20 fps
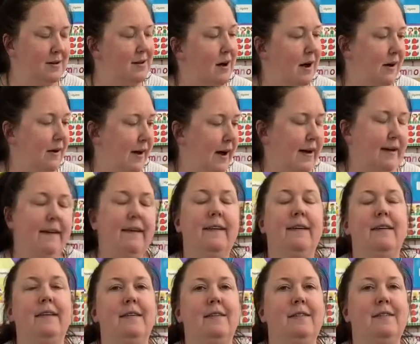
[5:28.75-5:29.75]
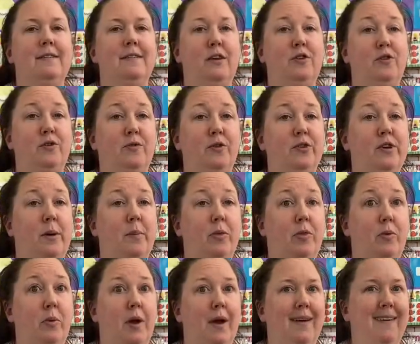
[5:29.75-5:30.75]
All right, stay tuned for step
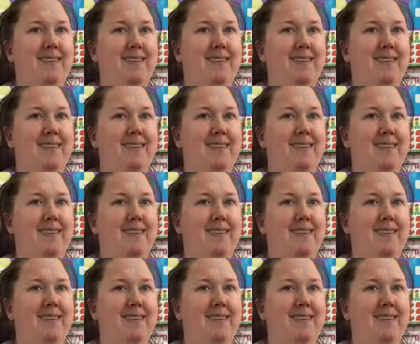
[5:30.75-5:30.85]
three.